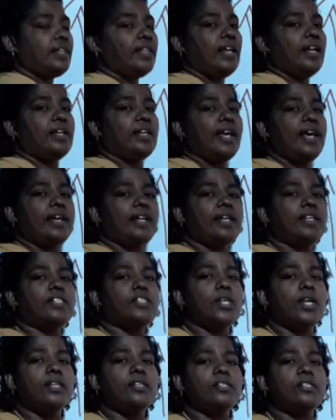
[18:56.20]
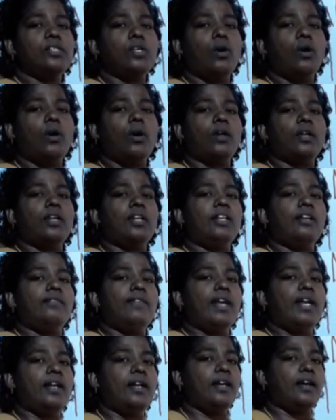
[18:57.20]
the directions are
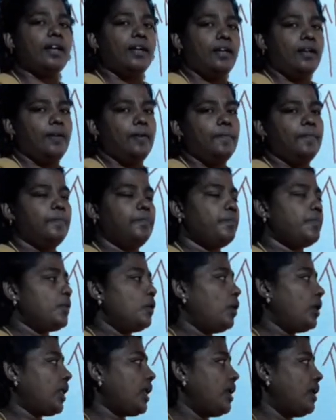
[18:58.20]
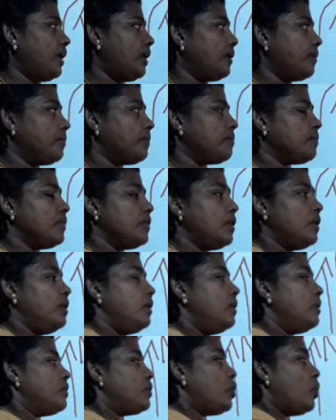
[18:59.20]
divided. Okay.
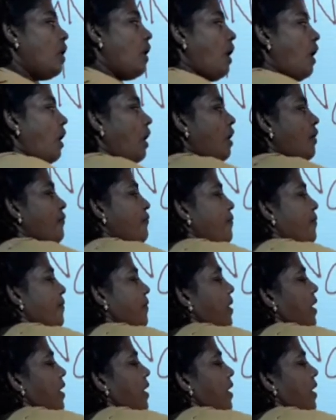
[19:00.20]
So off